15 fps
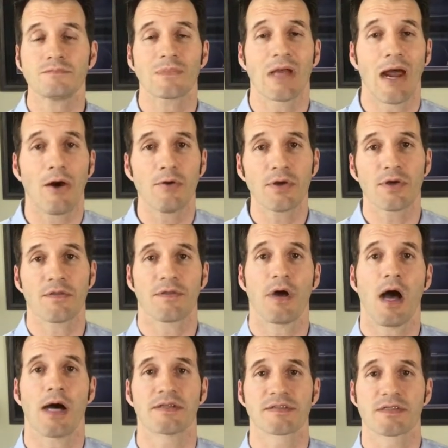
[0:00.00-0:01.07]
How are your
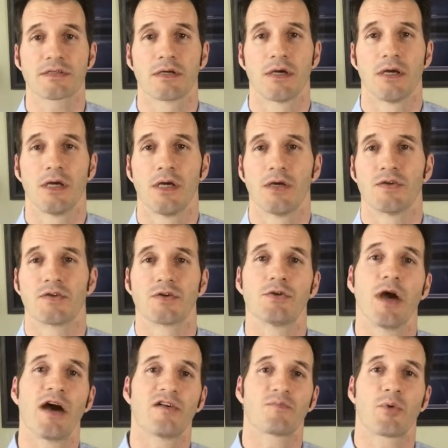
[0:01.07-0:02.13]
thoughts? Do you
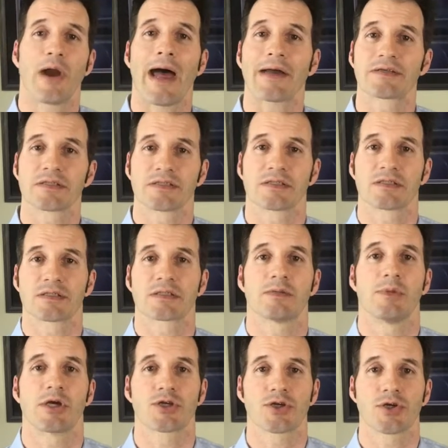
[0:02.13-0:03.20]
have practices to
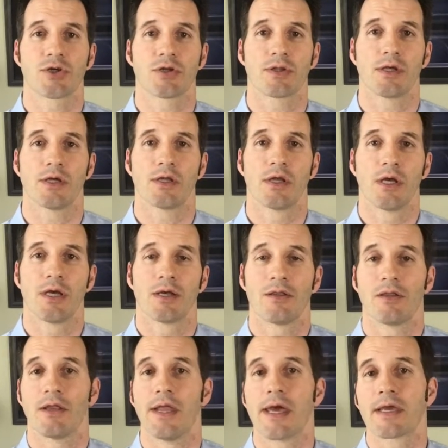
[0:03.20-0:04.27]
make sure that
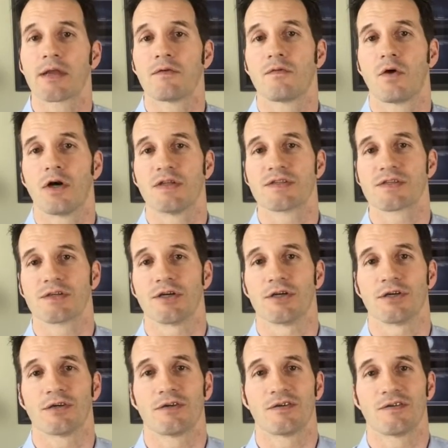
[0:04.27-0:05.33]
the negative ones
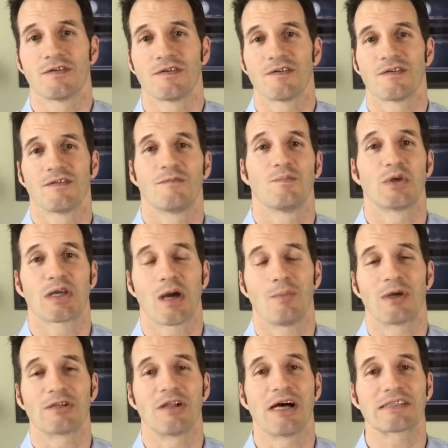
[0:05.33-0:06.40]
are
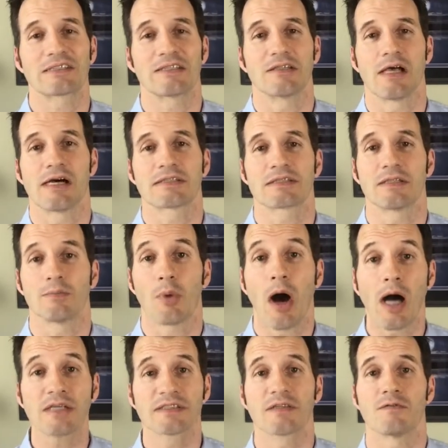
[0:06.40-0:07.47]
becoming less and less and the
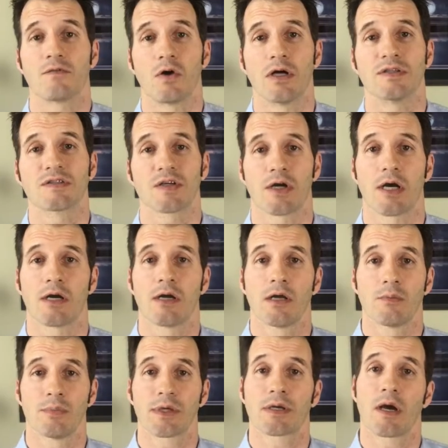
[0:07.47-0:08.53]
positive ones are
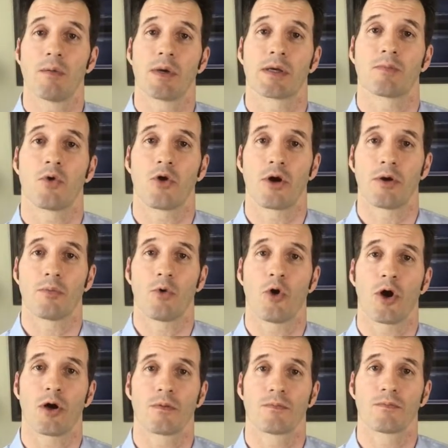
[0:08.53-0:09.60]
becoming more and
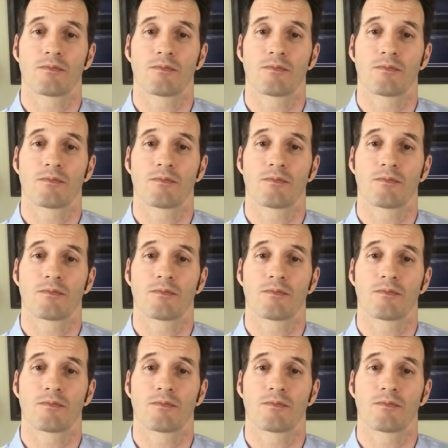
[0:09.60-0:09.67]
more?